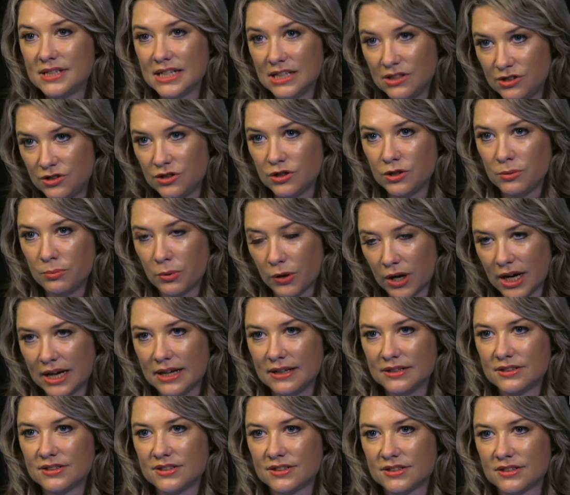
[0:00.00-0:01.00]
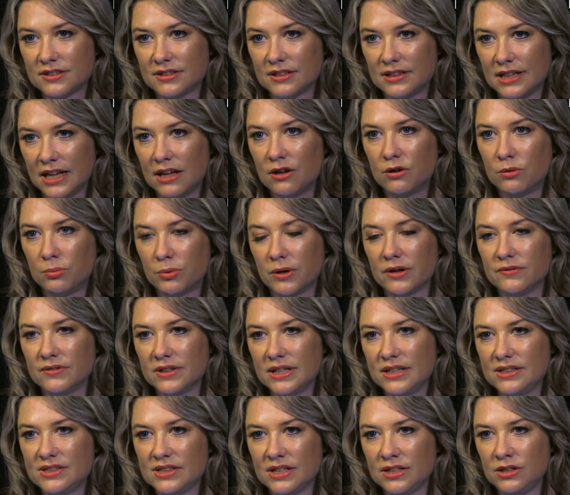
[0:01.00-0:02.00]
did you breach legal
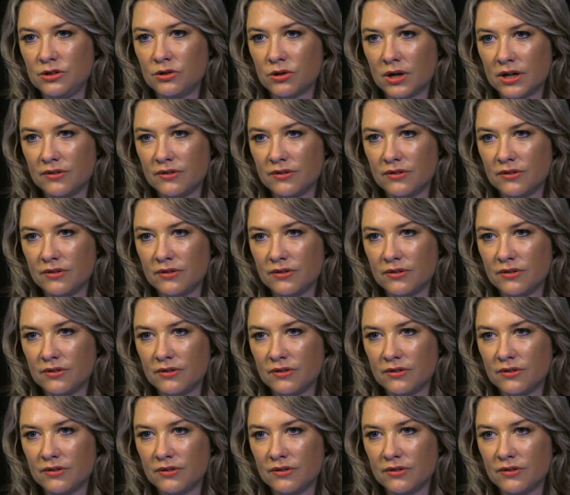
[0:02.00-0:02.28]
privilege in your